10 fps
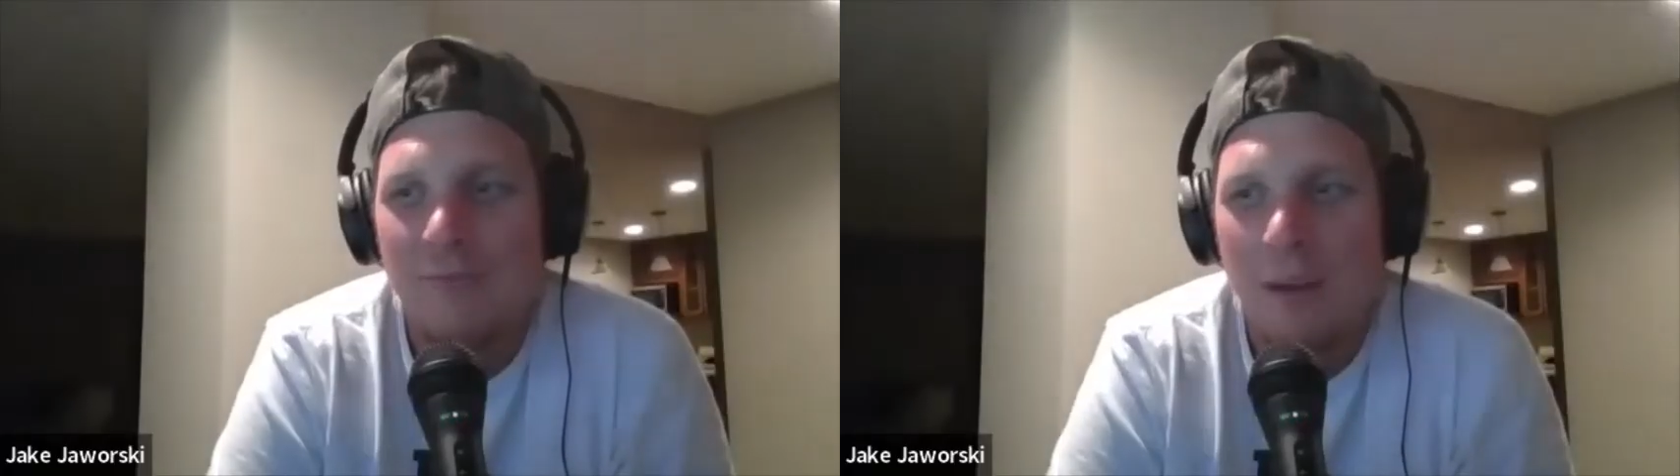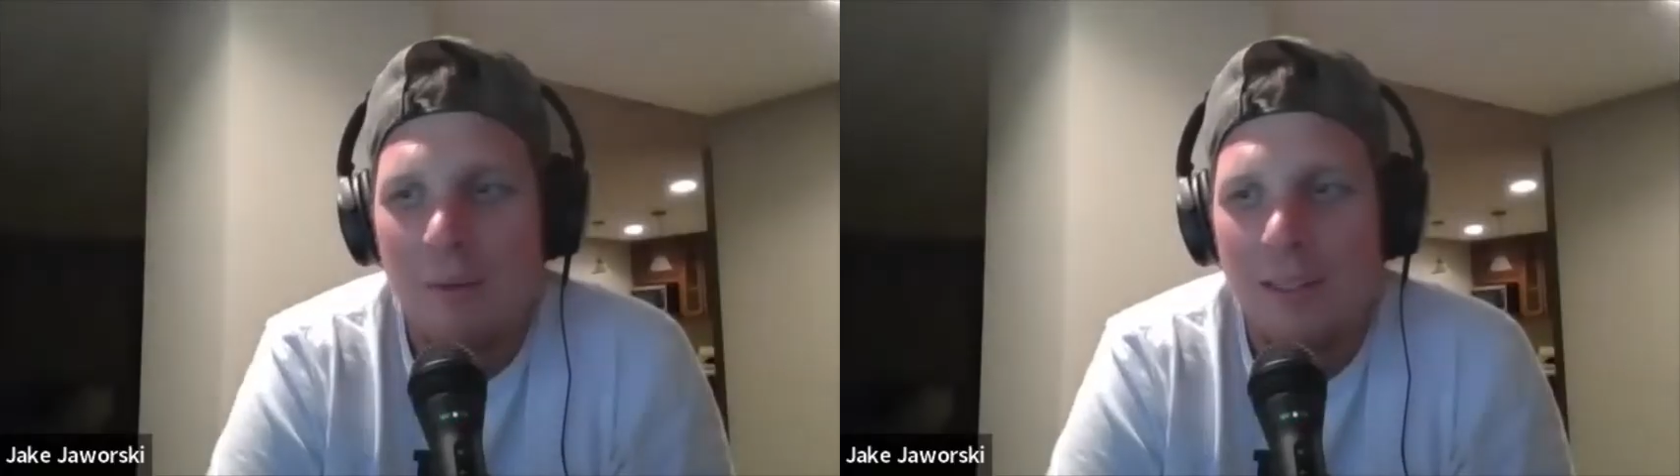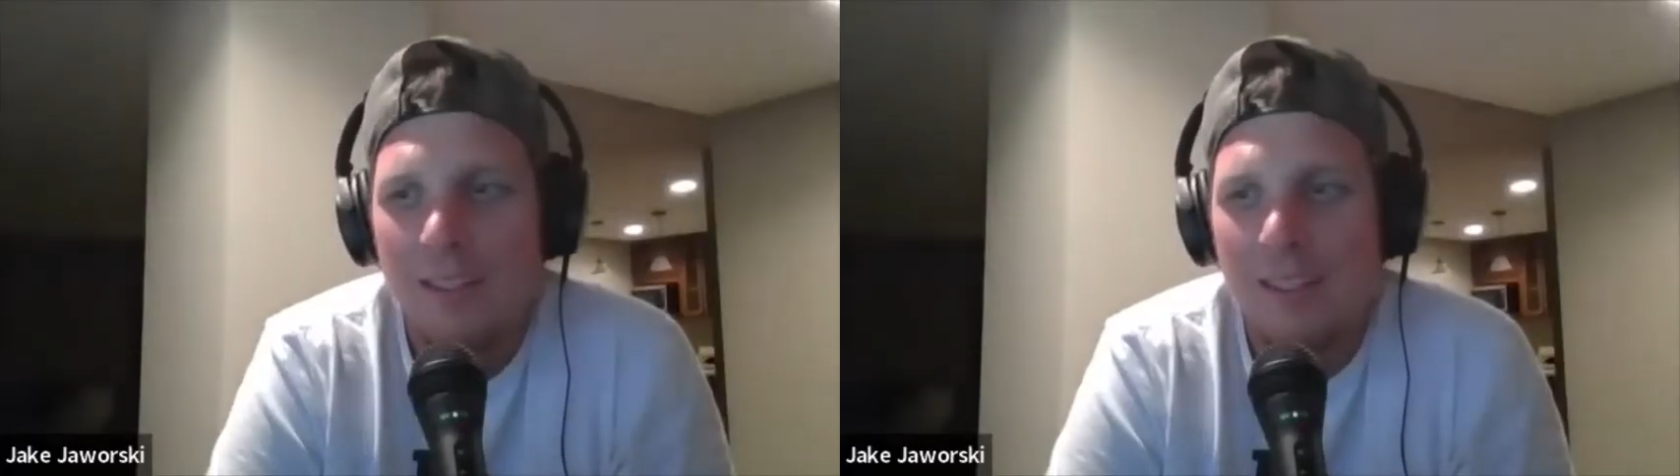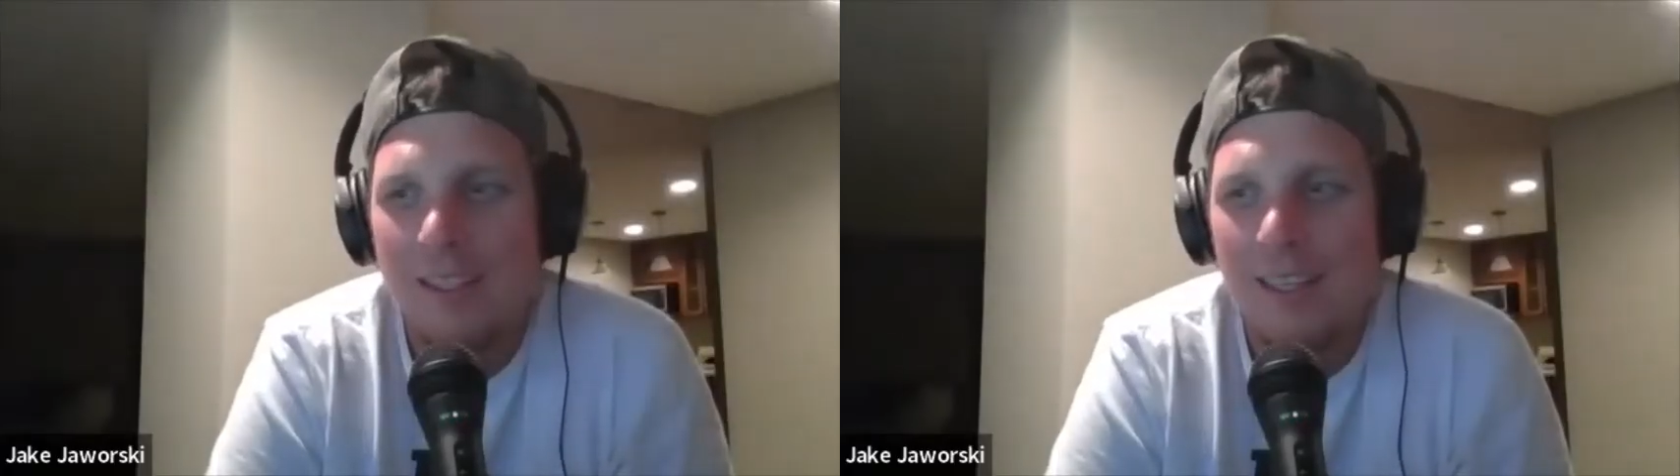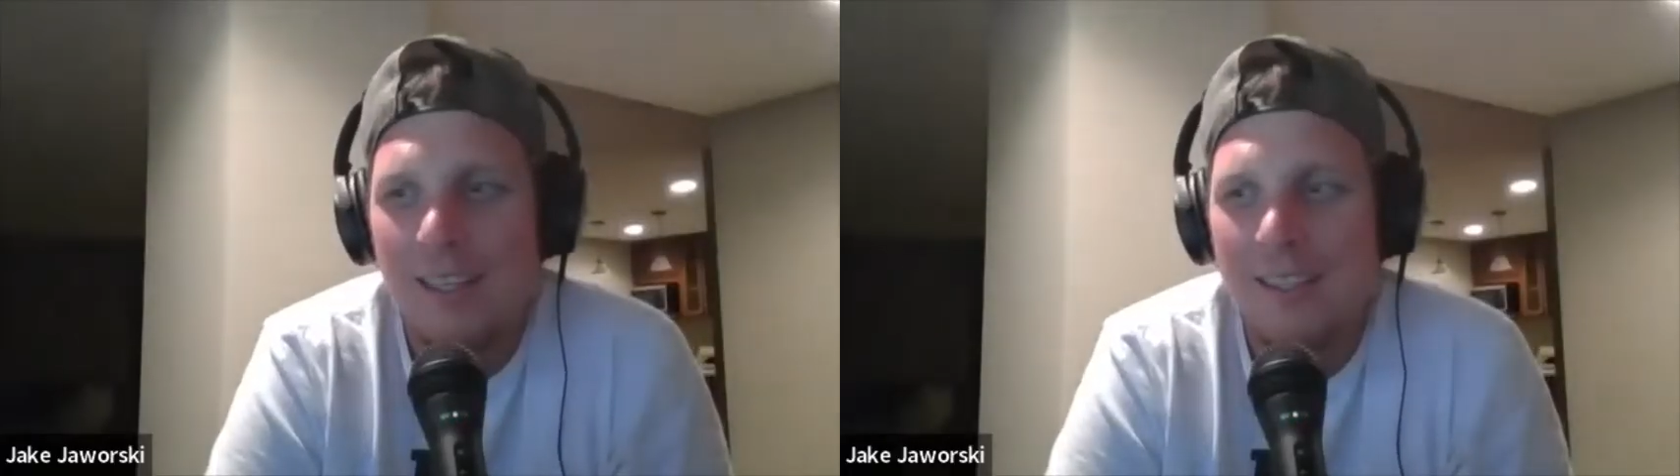mean, she's
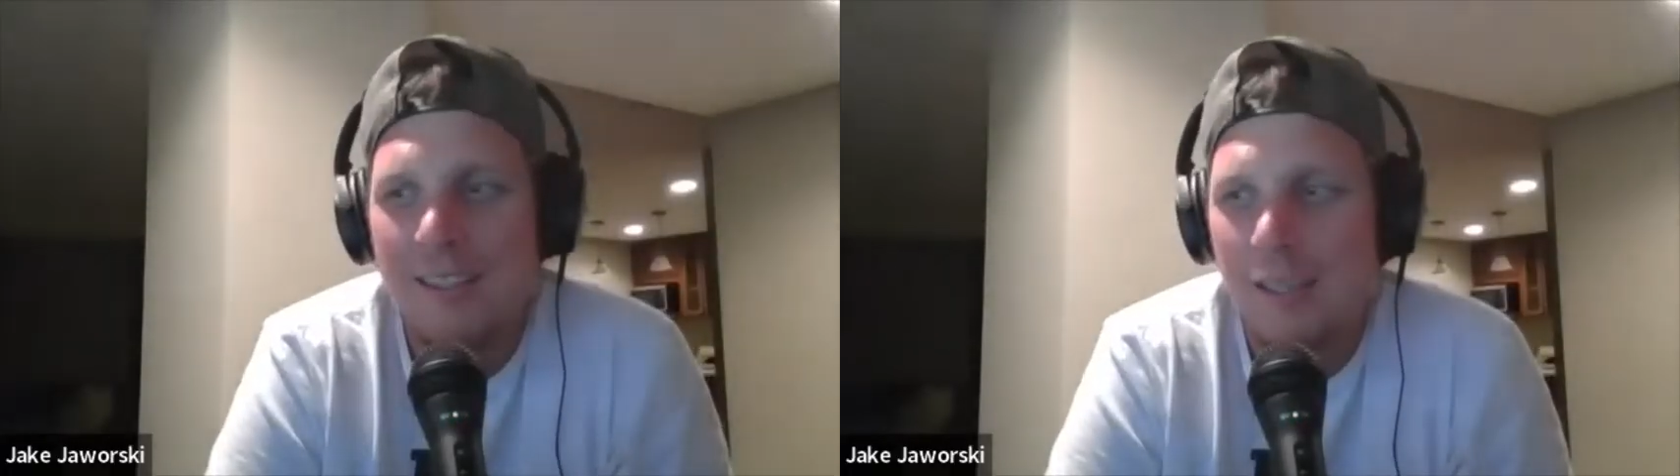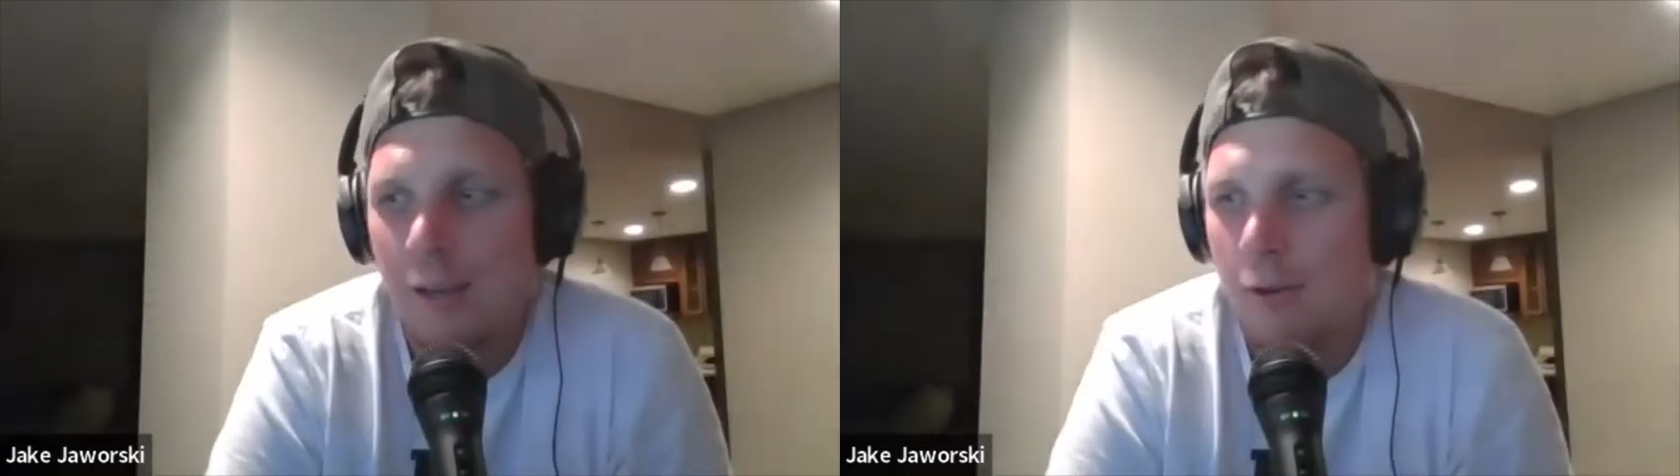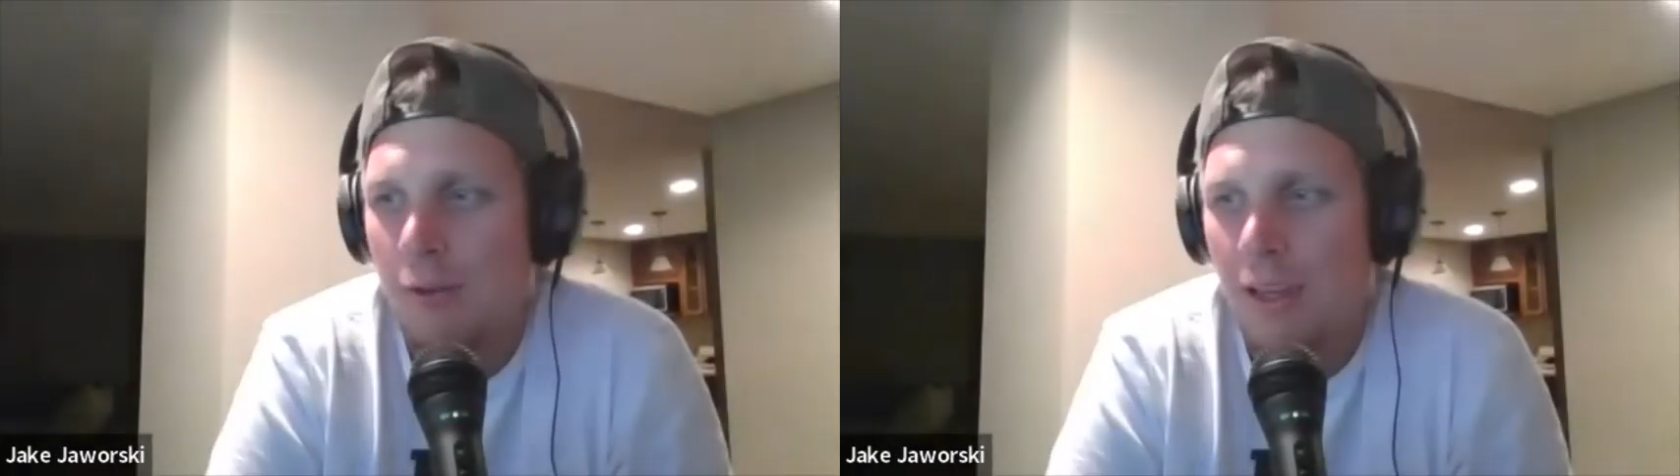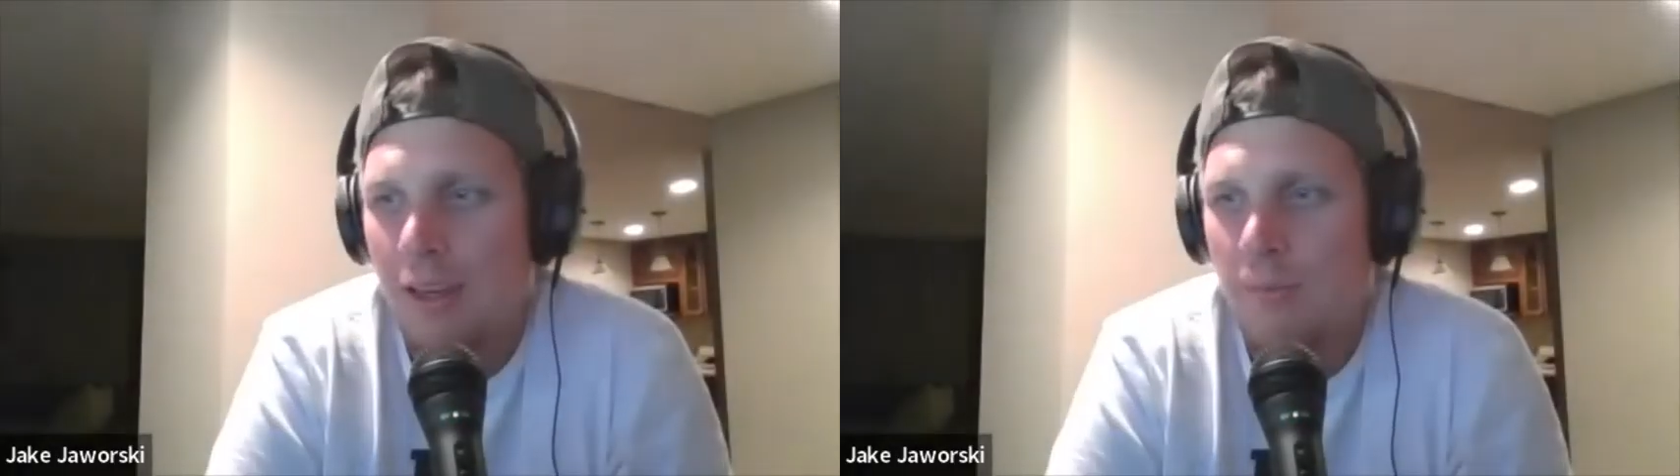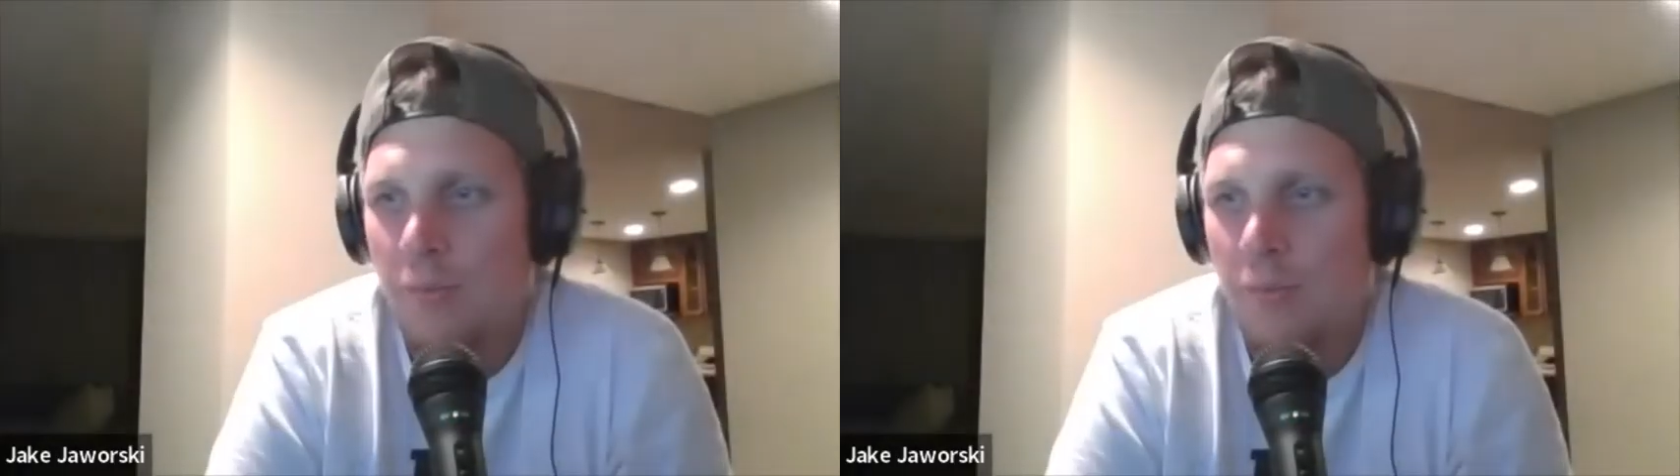6, so like